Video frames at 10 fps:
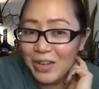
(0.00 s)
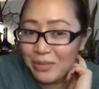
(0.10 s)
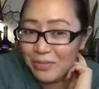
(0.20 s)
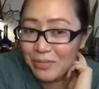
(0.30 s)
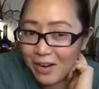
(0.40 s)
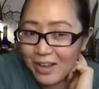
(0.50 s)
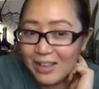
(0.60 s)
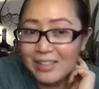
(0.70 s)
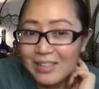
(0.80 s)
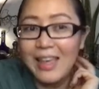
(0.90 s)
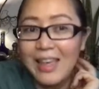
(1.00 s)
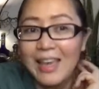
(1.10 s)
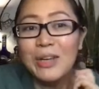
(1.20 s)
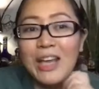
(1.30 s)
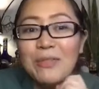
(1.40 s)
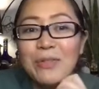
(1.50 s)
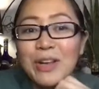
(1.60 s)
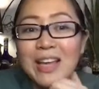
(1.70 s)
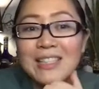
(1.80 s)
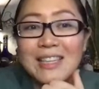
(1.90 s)
Guevara, thank you again for
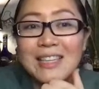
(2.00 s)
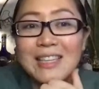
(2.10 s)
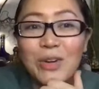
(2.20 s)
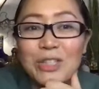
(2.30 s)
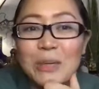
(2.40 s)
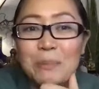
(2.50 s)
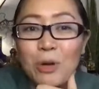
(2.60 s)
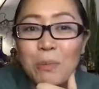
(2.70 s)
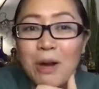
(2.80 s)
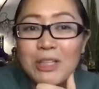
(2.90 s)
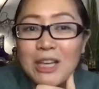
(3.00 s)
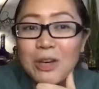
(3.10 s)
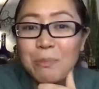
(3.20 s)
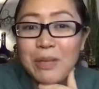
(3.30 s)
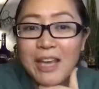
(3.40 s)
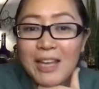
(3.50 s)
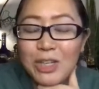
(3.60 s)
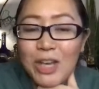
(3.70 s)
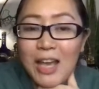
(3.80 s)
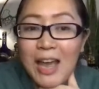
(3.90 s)
guesting here on Tip Your Bartender
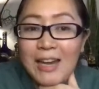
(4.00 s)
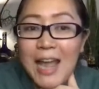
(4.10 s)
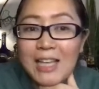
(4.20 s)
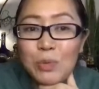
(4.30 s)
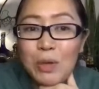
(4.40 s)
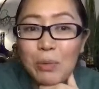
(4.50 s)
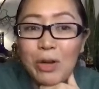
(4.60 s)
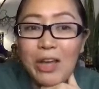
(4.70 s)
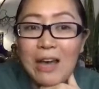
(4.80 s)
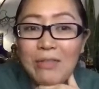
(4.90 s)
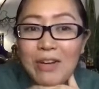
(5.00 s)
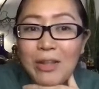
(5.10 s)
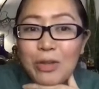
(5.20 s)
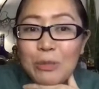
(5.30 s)
PH. Next week, we're going to have another